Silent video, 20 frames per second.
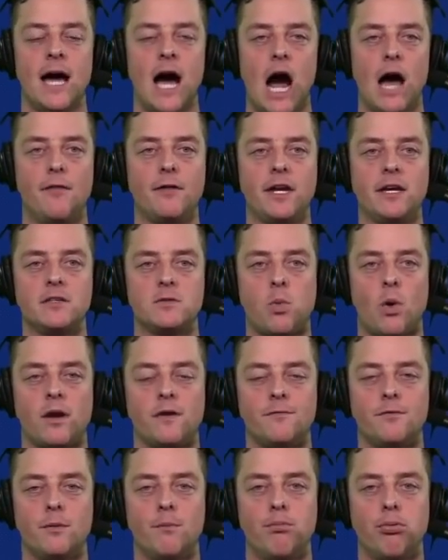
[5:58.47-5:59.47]
I think he's one
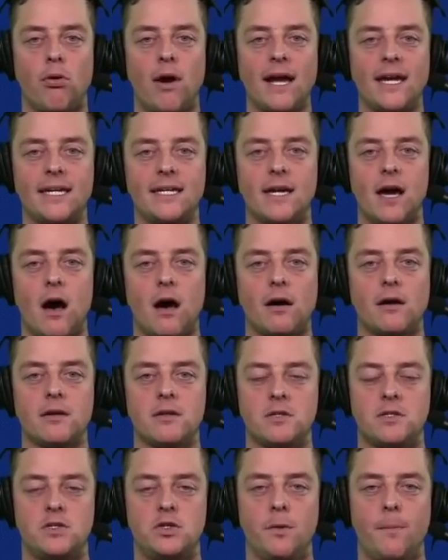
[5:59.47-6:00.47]
of the bright young
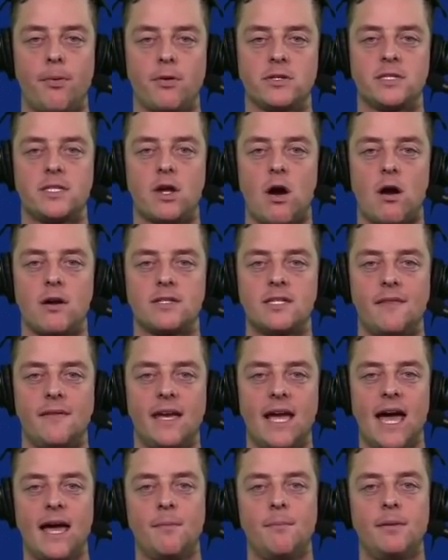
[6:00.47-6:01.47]
superstars in
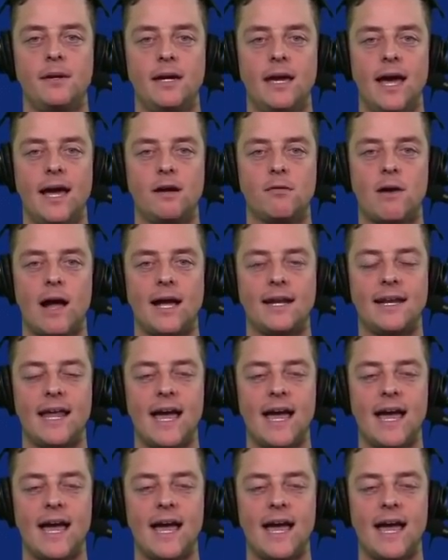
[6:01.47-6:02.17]
the NBA right